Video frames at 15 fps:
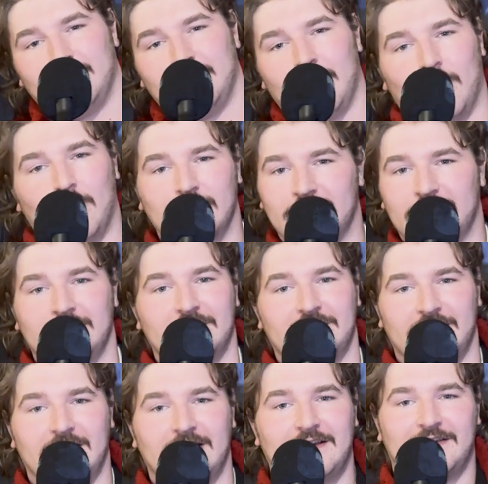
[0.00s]
hustlers
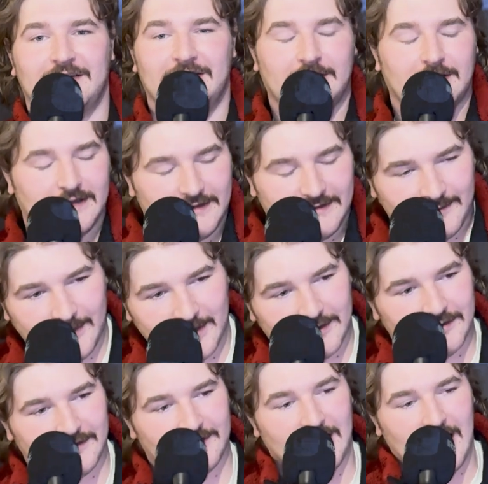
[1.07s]
that listen to this,
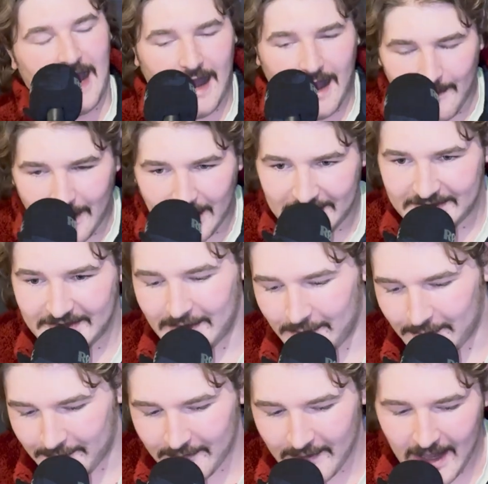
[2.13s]
because I
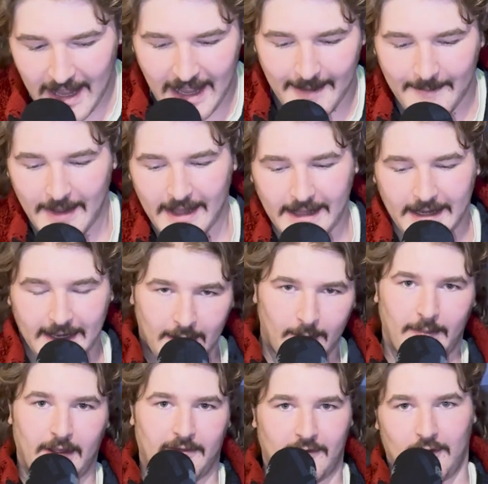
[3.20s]
myself am a little
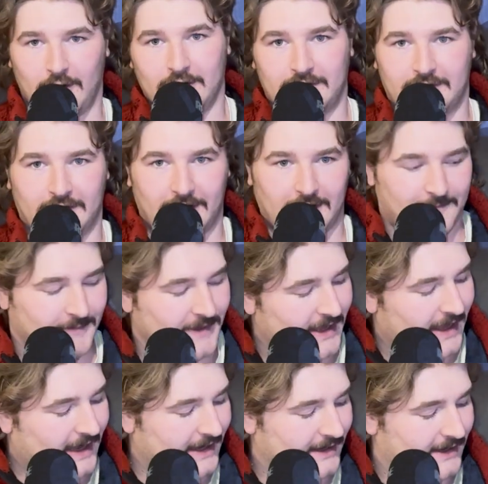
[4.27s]
bit of a hustler,
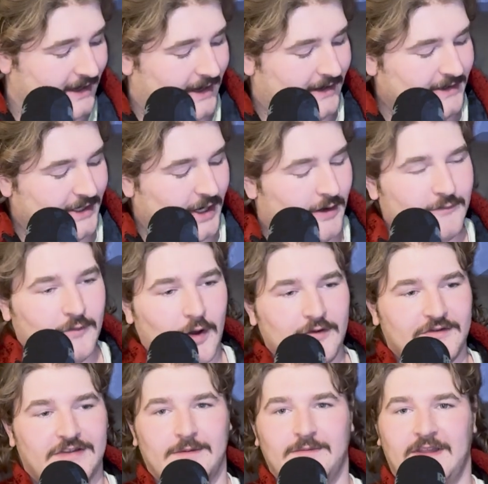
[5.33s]
and I've wrote
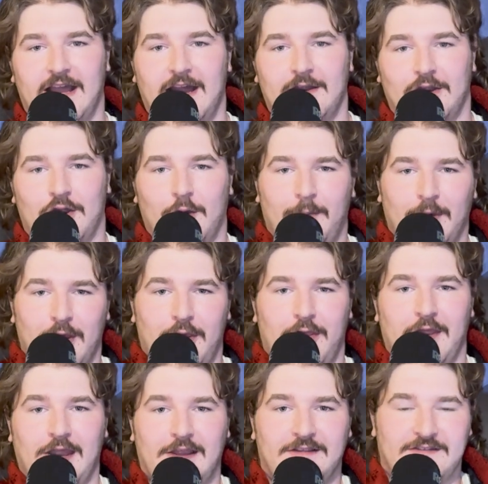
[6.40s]
some down, a couple of
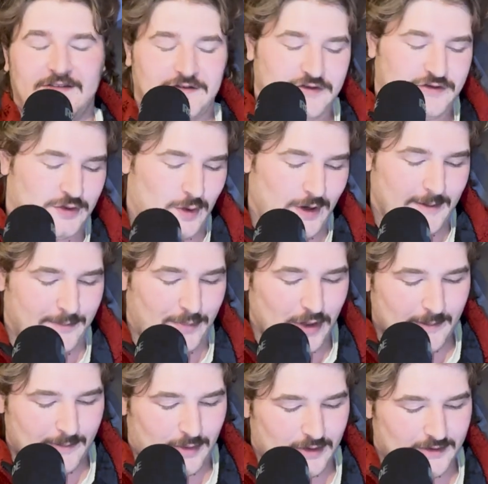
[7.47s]
things, just quick
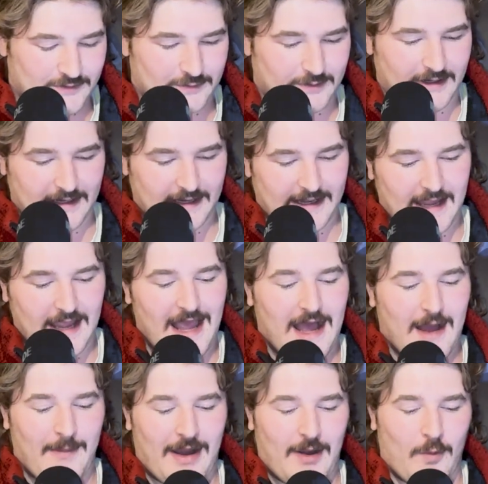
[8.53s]
bullet points really
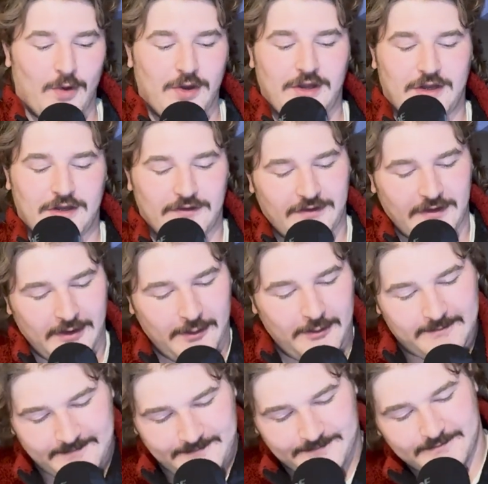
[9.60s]
about what you could do
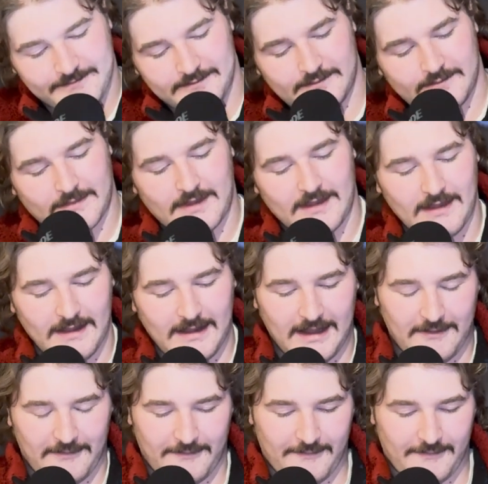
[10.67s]

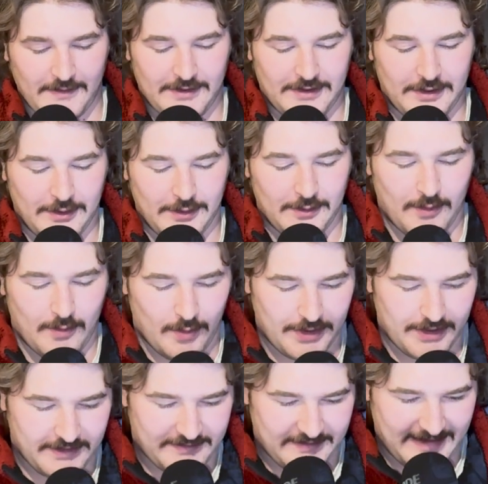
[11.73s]
if you
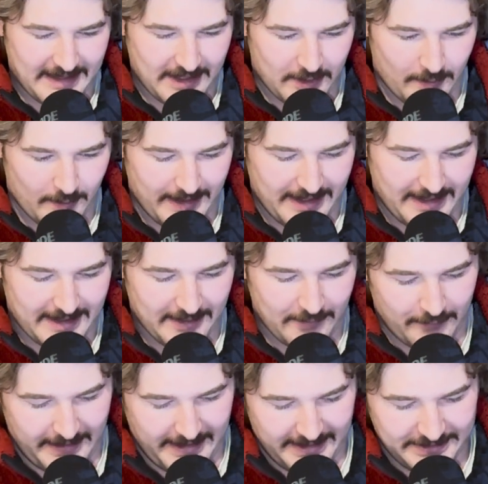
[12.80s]
wanted to get quick
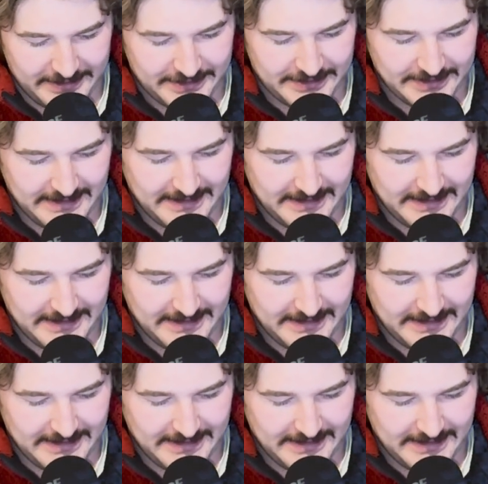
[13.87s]
rich,